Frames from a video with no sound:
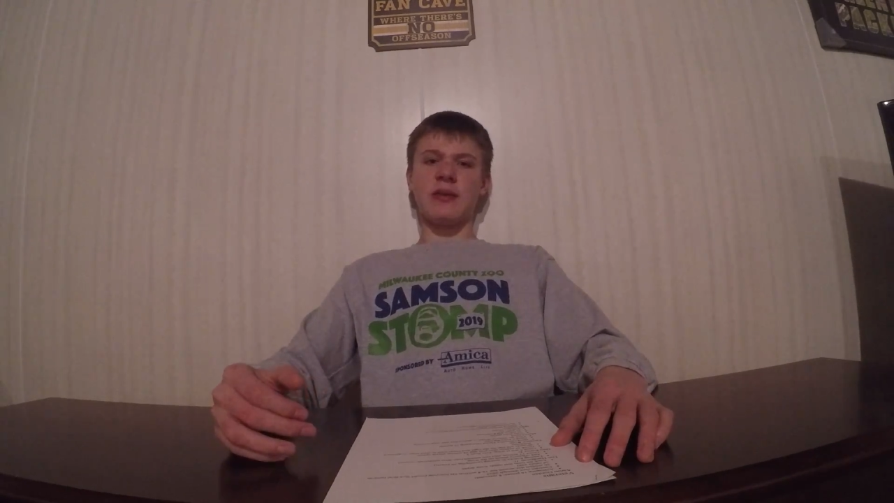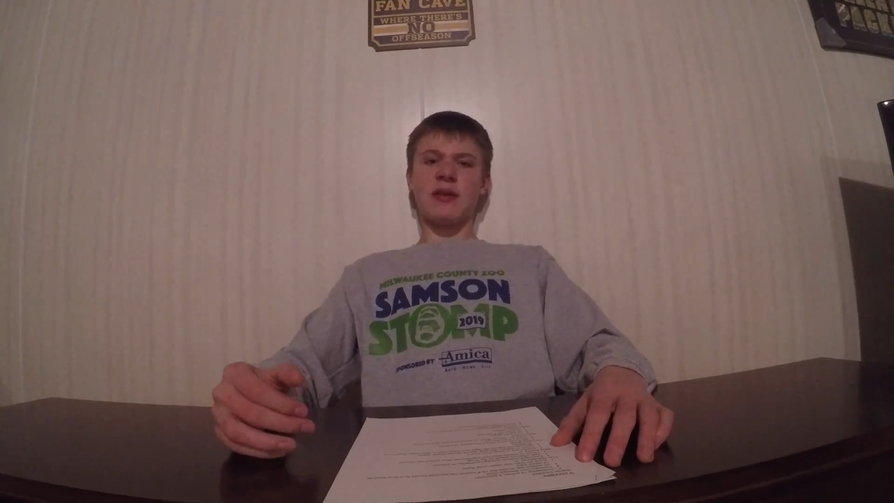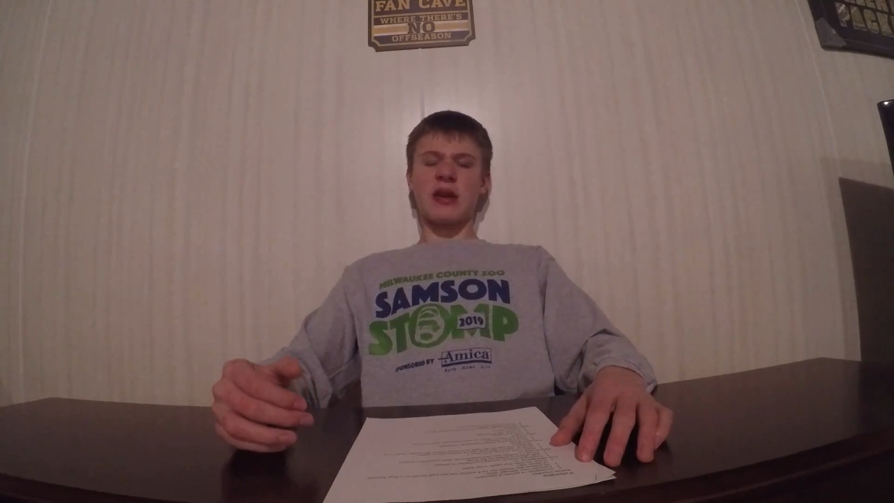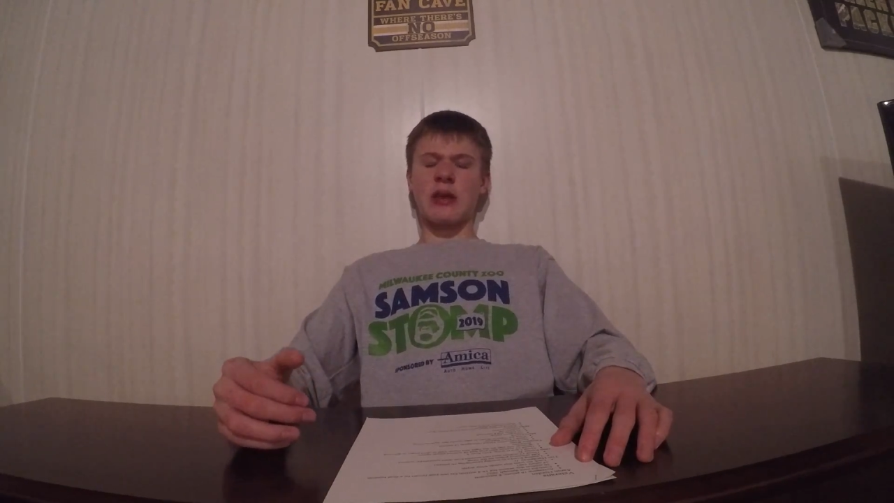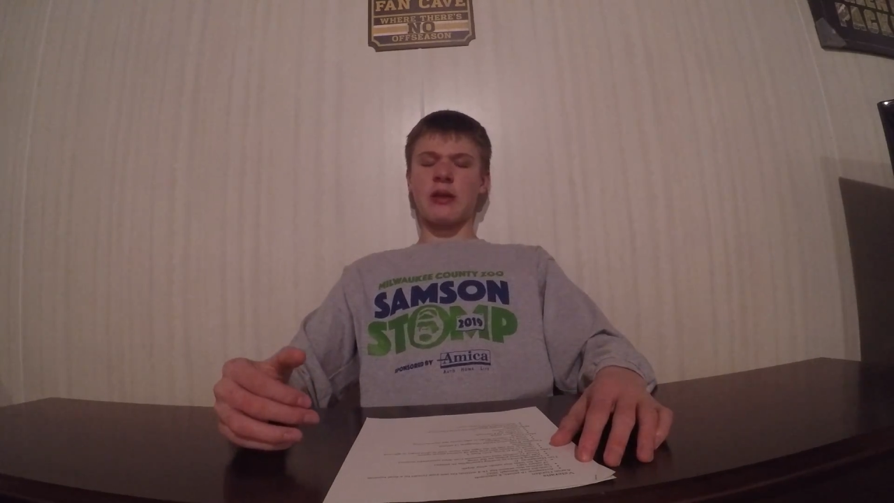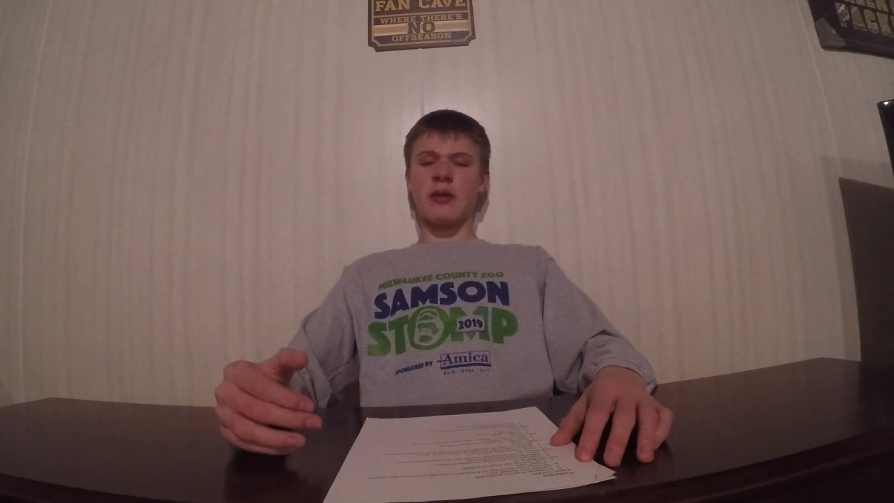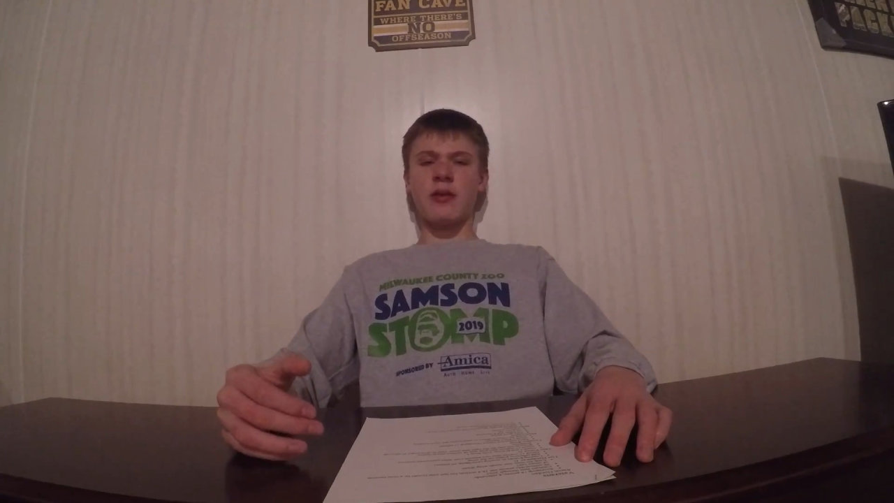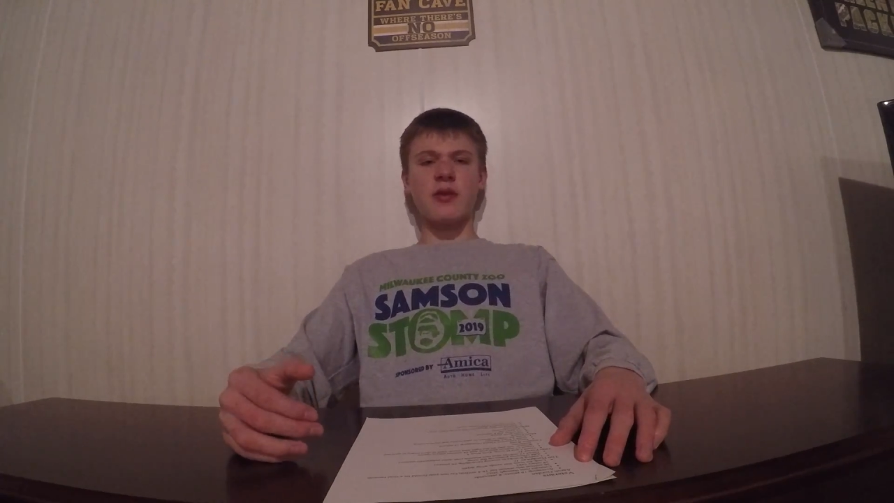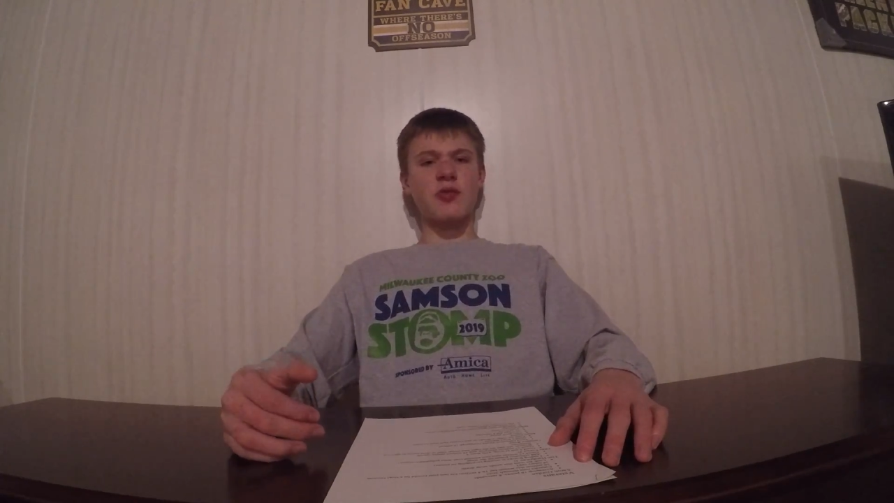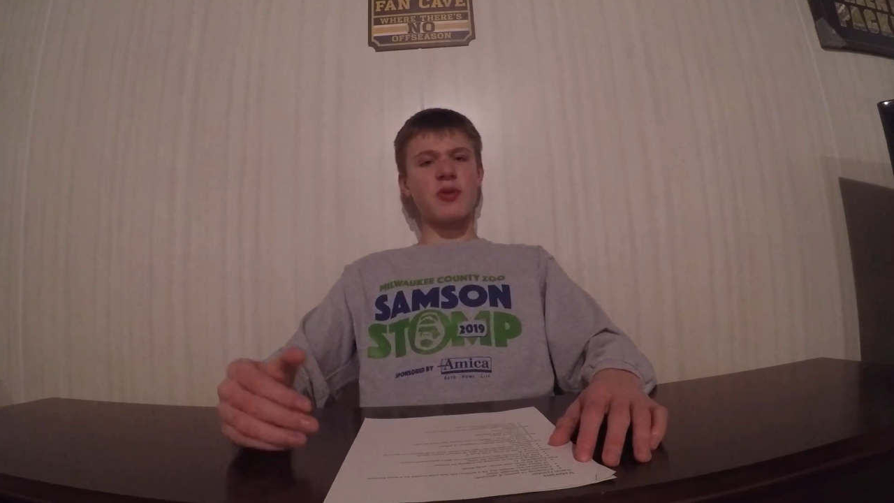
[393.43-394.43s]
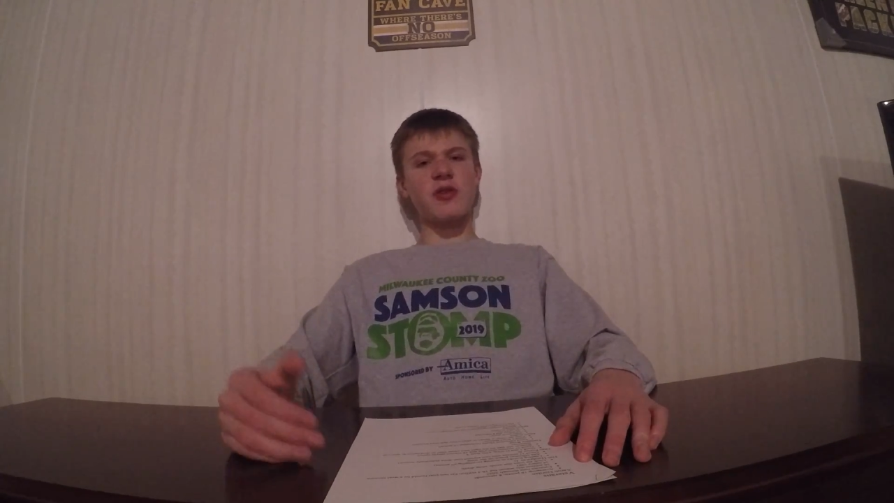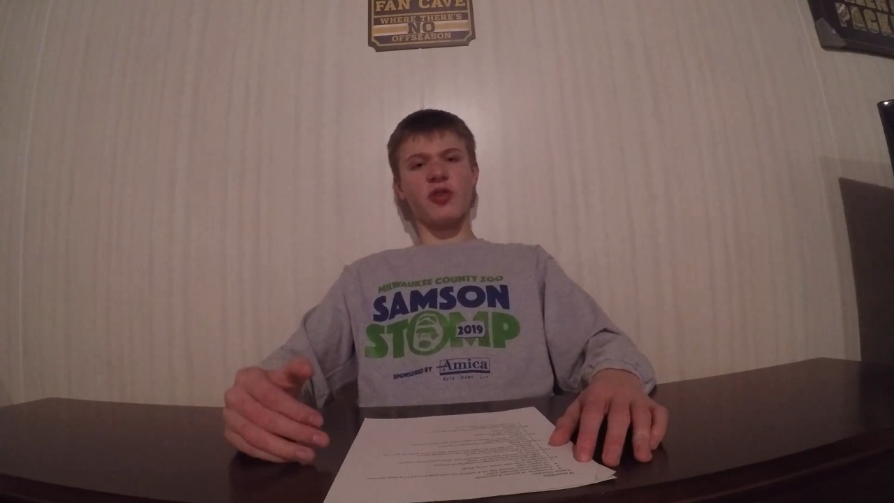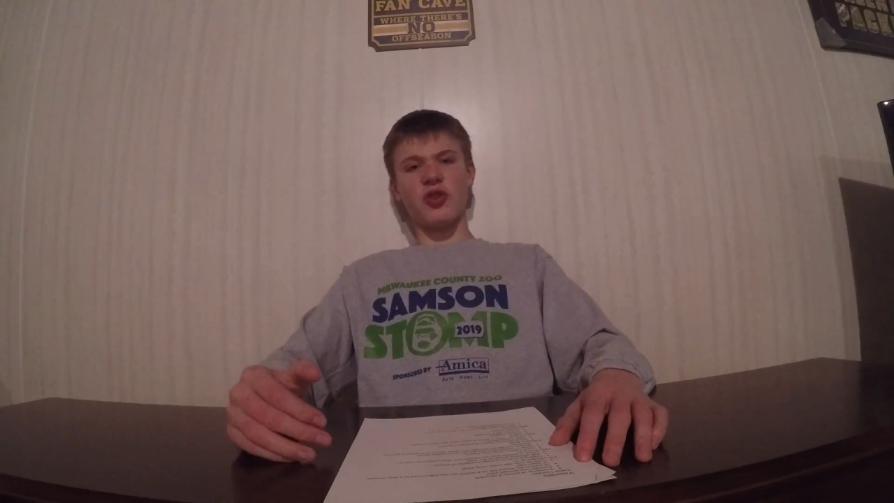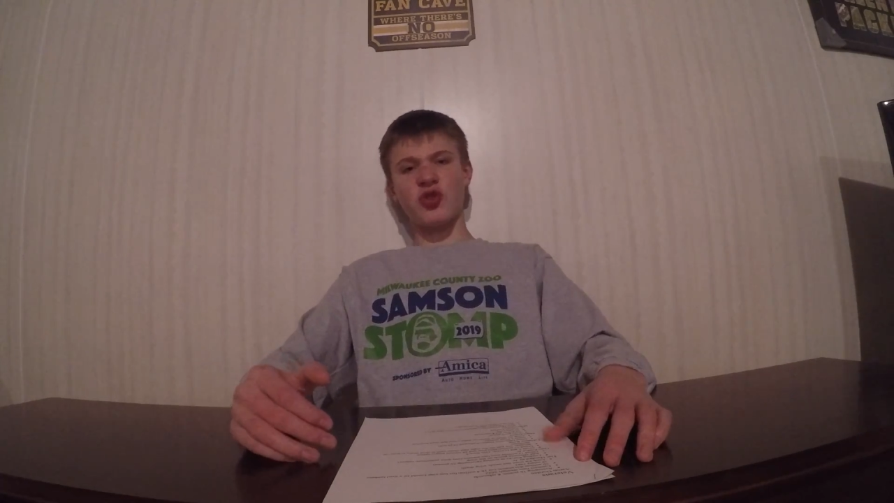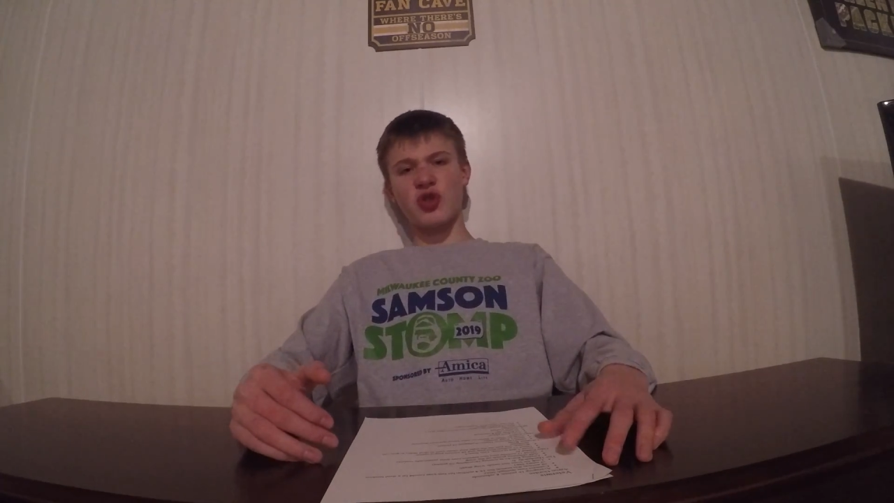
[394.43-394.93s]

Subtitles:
the Grizzlies